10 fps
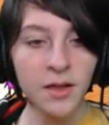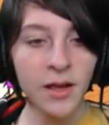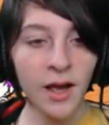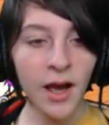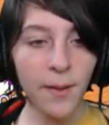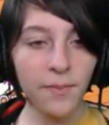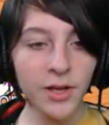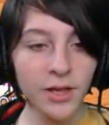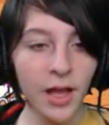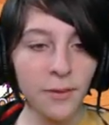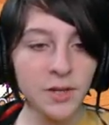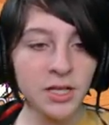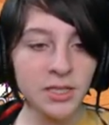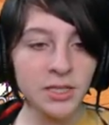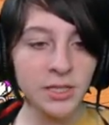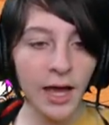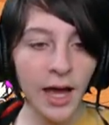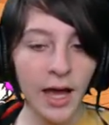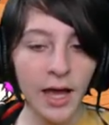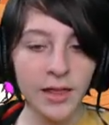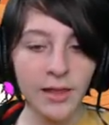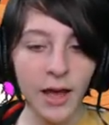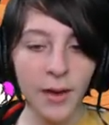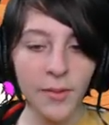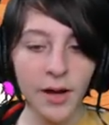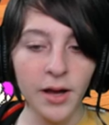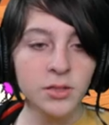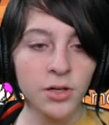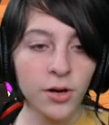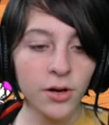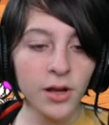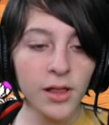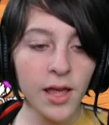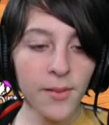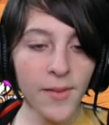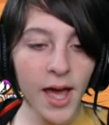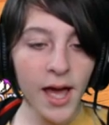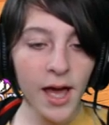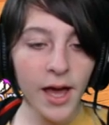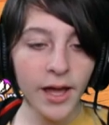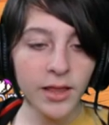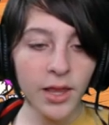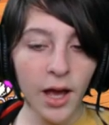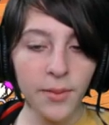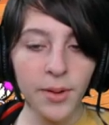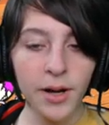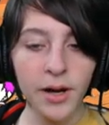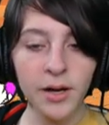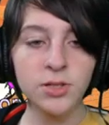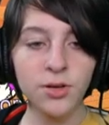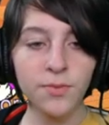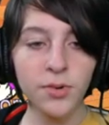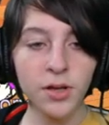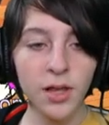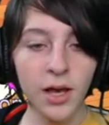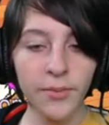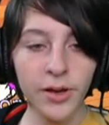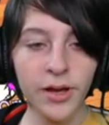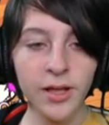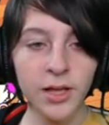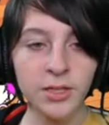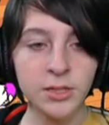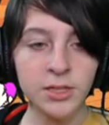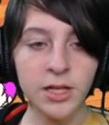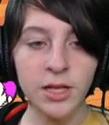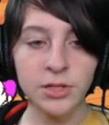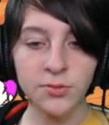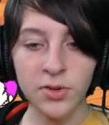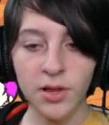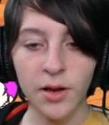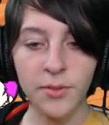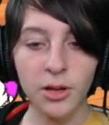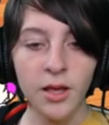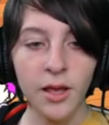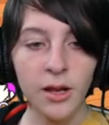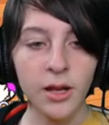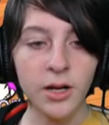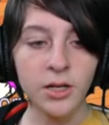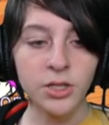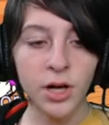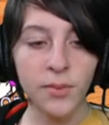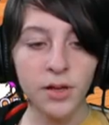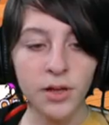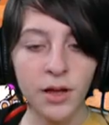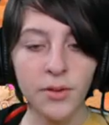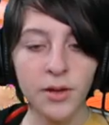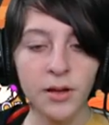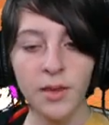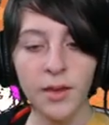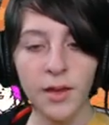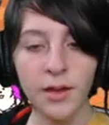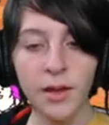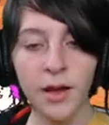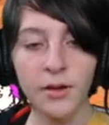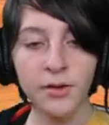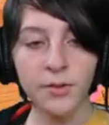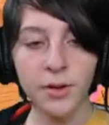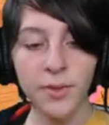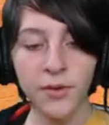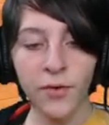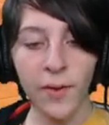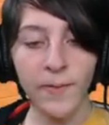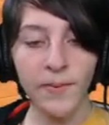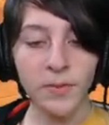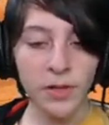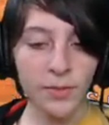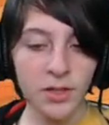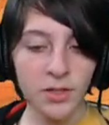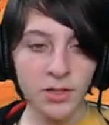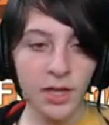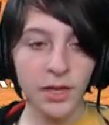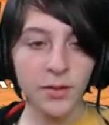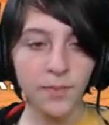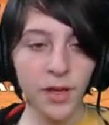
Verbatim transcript: Happy llama, sad llama, totally mad llama, super llama. Let's just say that super llama. And then a drama llama. And I don't know what a big fat mama llama looks like.